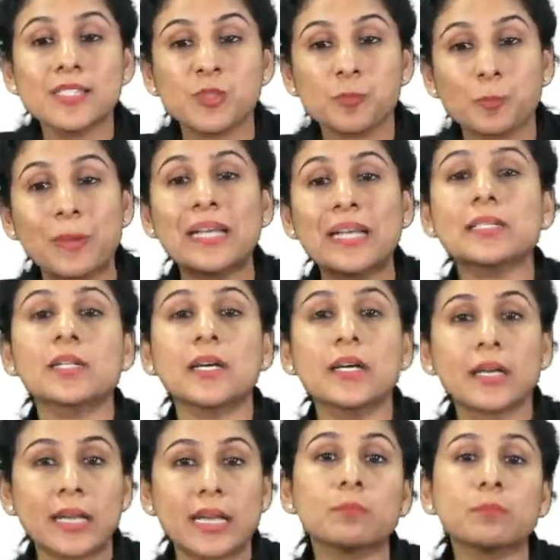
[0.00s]
split
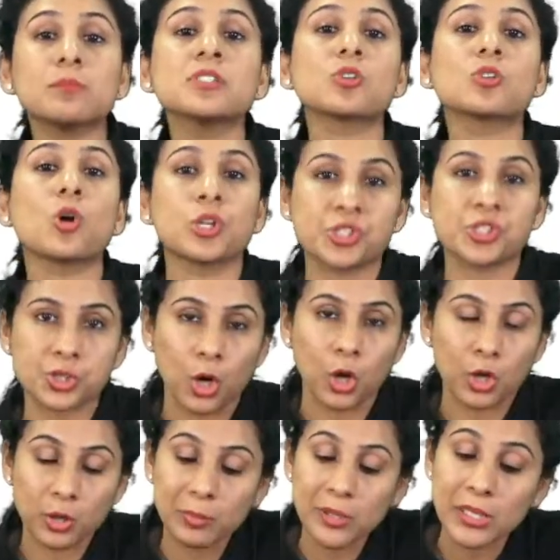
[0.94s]
ramus
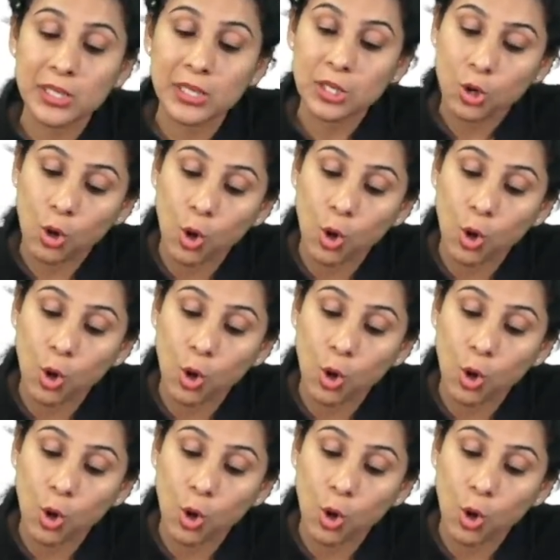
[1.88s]
osteotomy